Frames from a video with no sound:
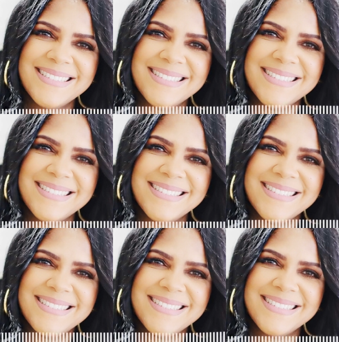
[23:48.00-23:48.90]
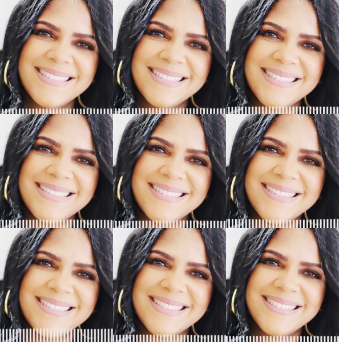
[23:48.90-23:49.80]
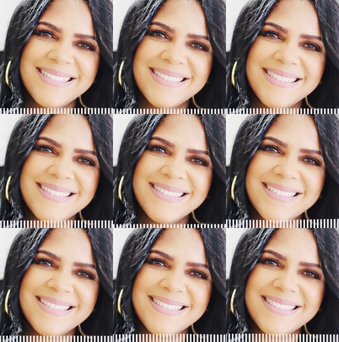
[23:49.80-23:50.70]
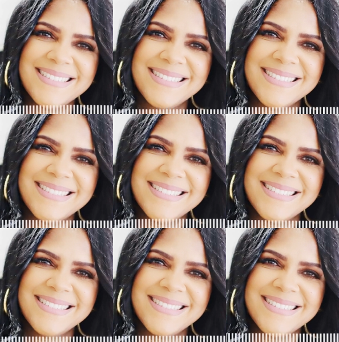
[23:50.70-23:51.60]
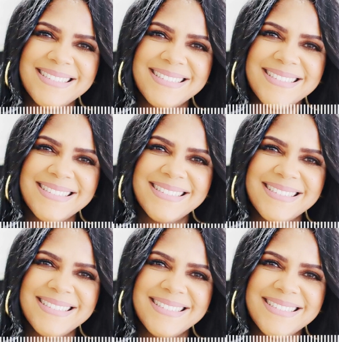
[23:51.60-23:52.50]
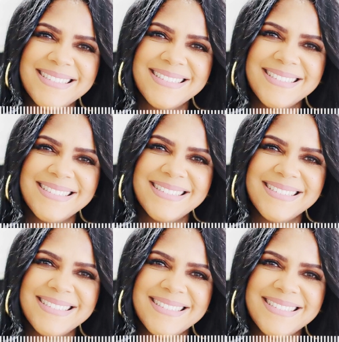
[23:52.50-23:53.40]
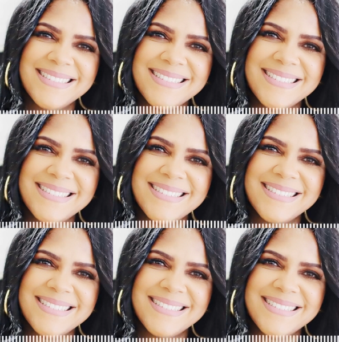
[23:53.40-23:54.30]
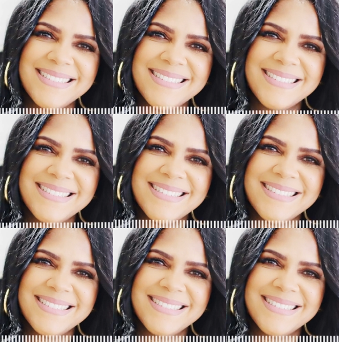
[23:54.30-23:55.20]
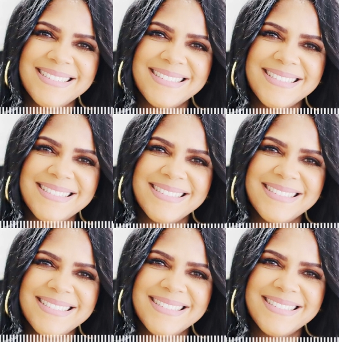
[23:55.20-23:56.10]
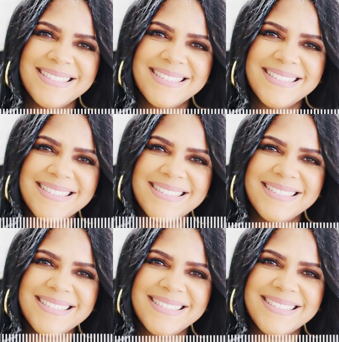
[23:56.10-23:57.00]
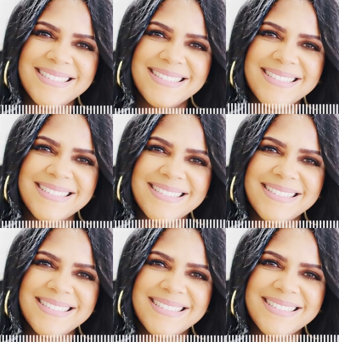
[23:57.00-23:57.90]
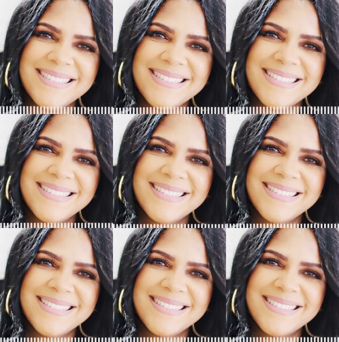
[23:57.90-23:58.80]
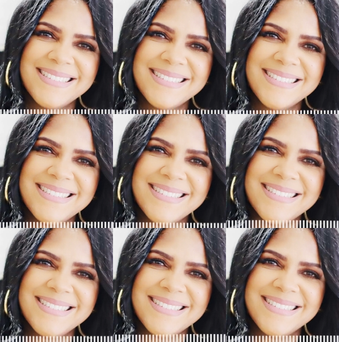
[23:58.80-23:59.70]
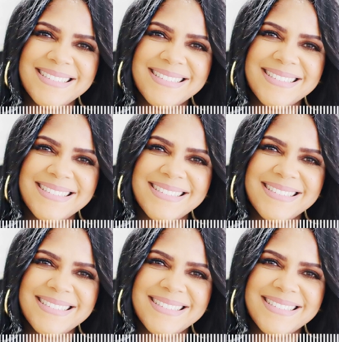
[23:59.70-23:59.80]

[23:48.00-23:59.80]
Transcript: um, yes. You know, I mean, yes. you could you could do it by putting it out there, but it's there's something about hand to paper or typing that really just sort of seals it in. But what we talked about earlier was, or, or, or we